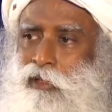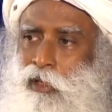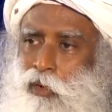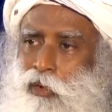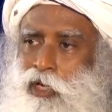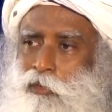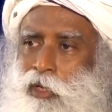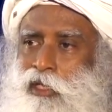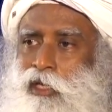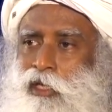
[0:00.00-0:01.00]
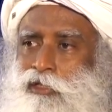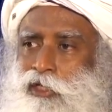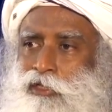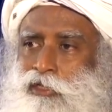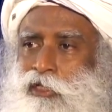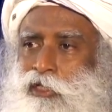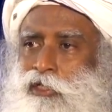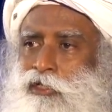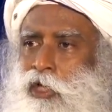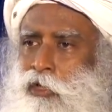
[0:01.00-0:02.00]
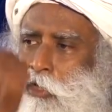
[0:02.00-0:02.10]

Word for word: The only way they can succeed is